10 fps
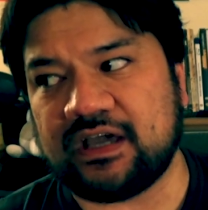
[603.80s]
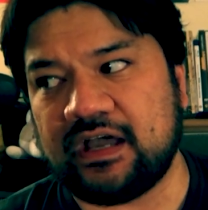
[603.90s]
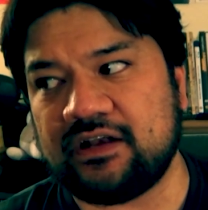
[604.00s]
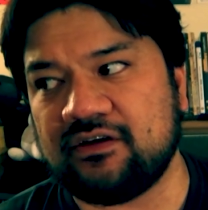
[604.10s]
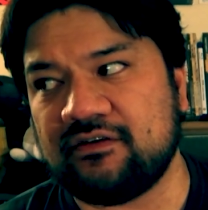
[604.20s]

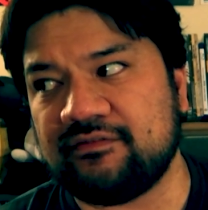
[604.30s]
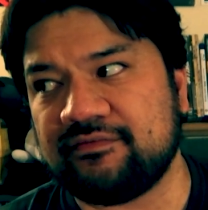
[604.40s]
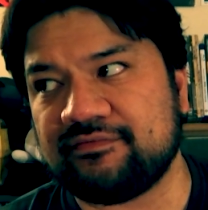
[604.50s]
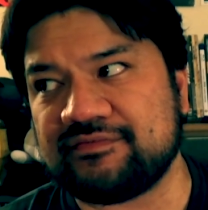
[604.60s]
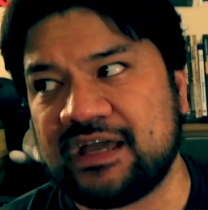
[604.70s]
kind
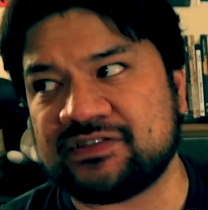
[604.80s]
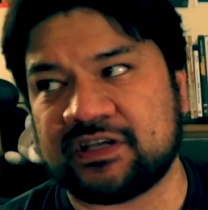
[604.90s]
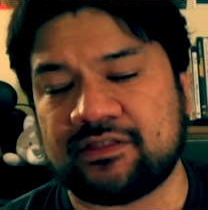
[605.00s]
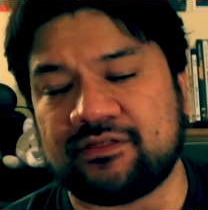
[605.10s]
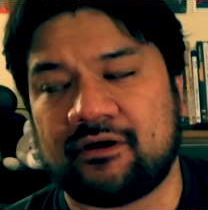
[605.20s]
of as a
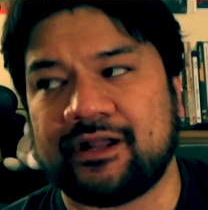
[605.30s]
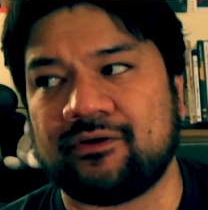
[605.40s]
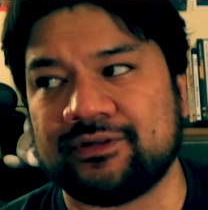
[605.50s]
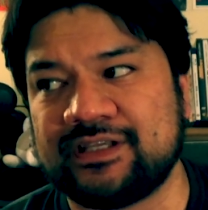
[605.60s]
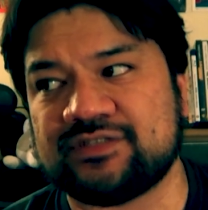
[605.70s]

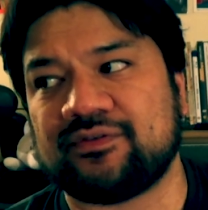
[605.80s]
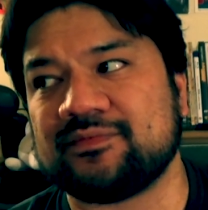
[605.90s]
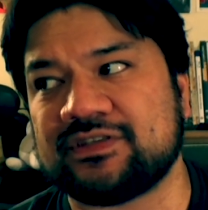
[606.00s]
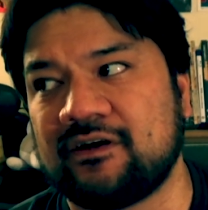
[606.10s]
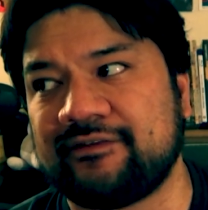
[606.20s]
cathartic release for
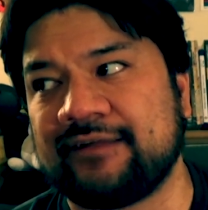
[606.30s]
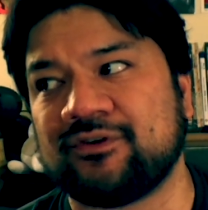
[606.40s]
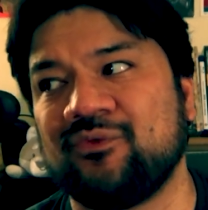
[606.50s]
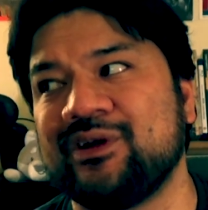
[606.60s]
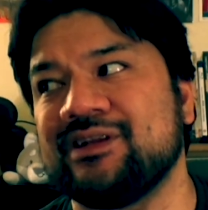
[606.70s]
himself
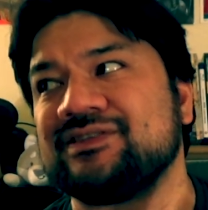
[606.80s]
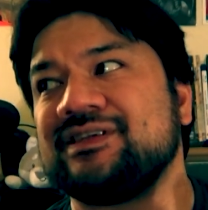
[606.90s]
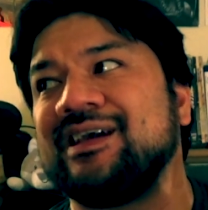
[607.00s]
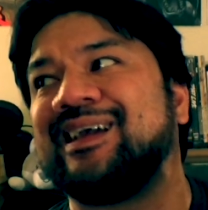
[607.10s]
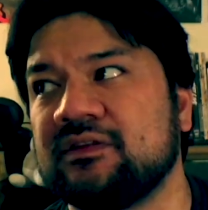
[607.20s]
after
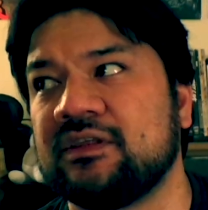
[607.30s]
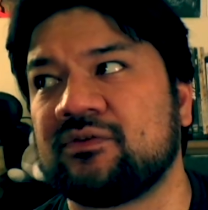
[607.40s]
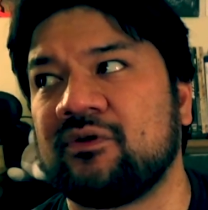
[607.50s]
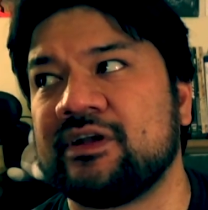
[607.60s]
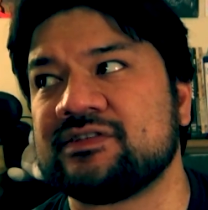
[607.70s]
witnessing the
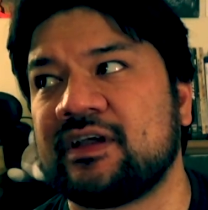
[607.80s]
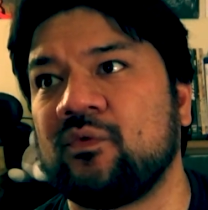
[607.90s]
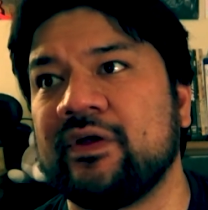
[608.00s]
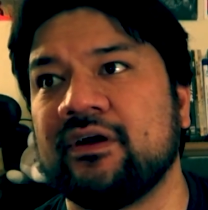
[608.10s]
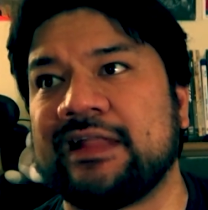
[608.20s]
authorities
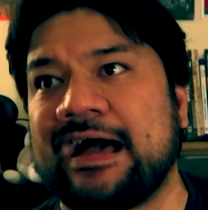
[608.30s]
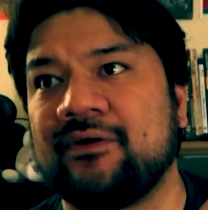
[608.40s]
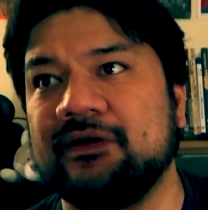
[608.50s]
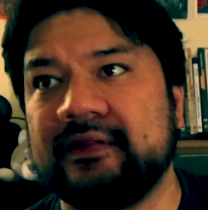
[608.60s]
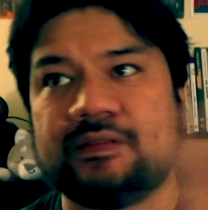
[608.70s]
like wheel
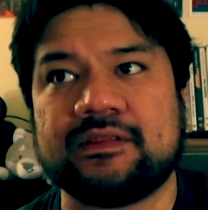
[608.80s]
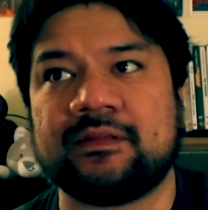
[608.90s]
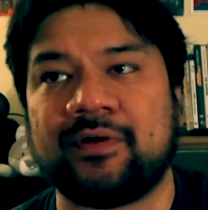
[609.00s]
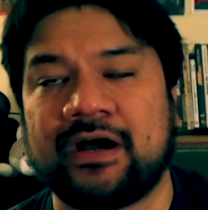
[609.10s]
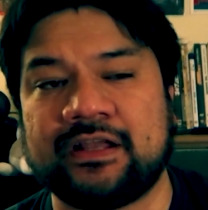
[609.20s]
out
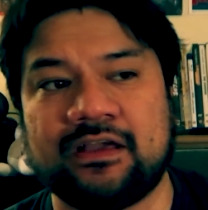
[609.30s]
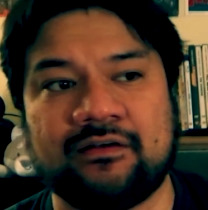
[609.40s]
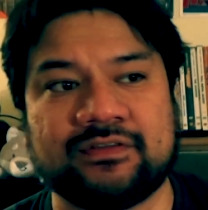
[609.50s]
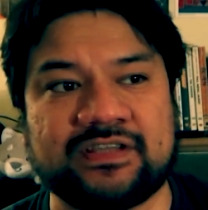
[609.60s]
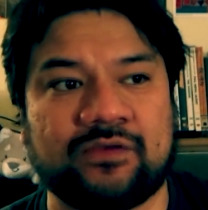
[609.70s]
the body
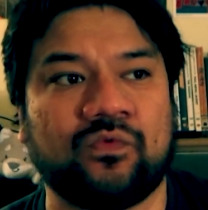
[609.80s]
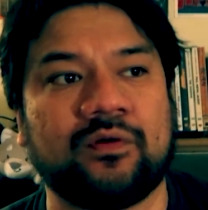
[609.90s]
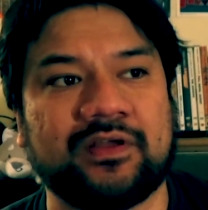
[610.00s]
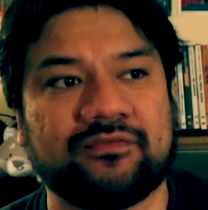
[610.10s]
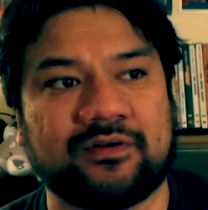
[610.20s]
of a dead
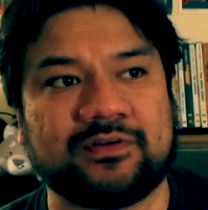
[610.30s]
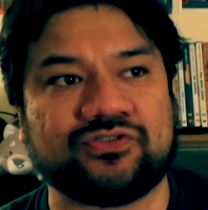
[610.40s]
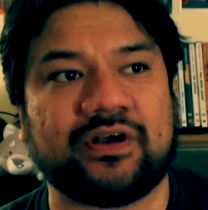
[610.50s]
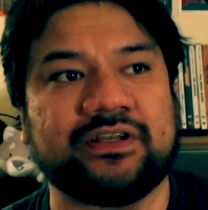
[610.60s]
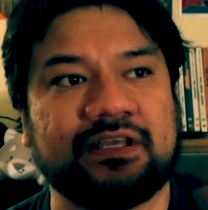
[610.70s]
woman from a
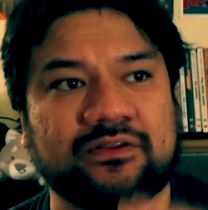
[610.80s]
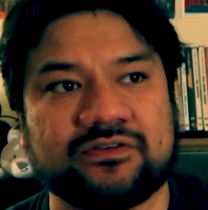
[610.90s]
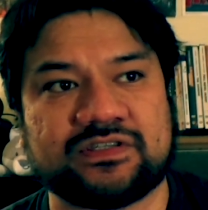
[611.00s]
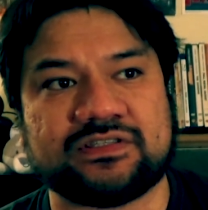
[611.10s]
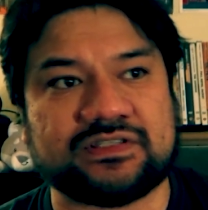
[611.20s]
drug
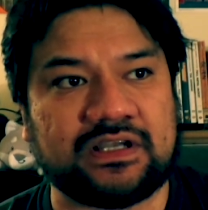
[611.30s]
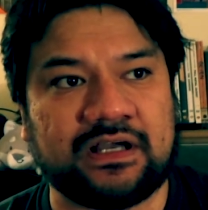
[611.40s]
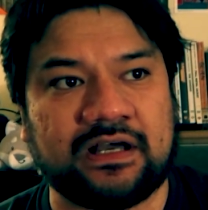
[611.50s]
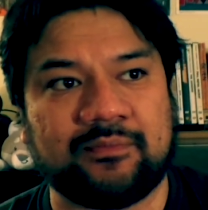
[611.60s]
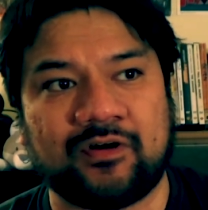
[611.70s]
dealer's
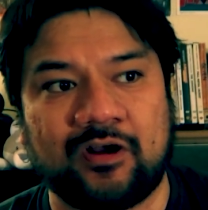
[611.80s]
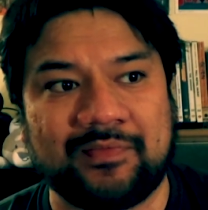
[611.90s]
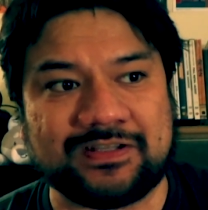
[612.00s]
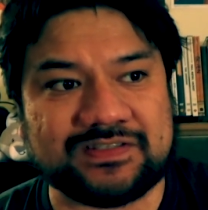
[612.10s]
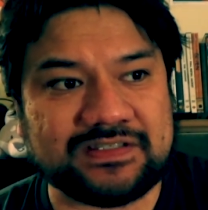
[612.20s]

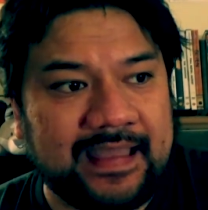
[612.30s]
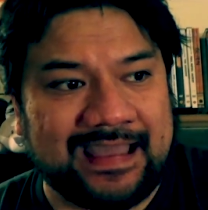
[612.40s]
apartment.